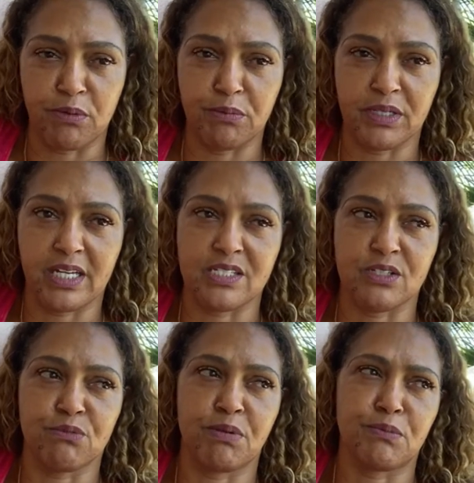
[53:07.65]
because
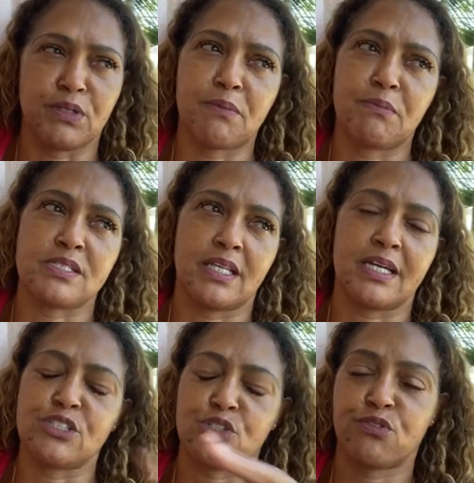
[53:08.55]
people come and say, like,
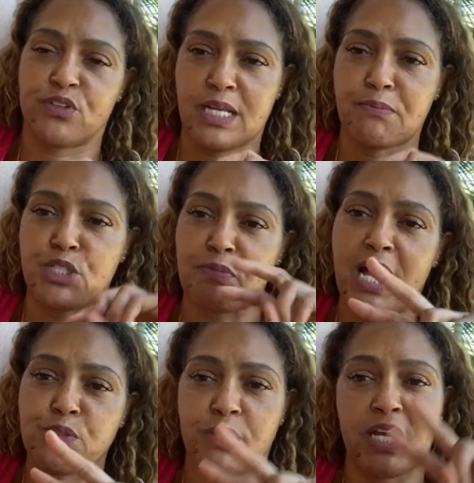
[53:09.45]
so for example, this
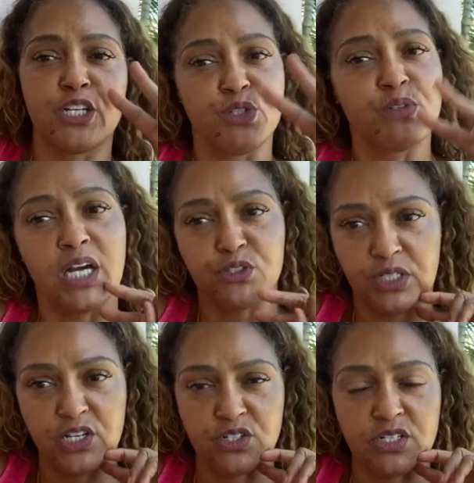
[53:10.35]
past week I had two
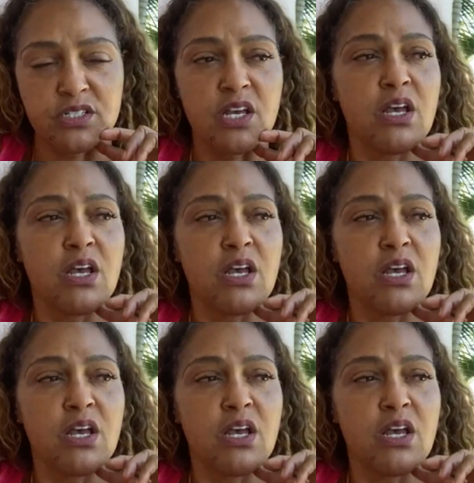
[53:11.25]
consultations,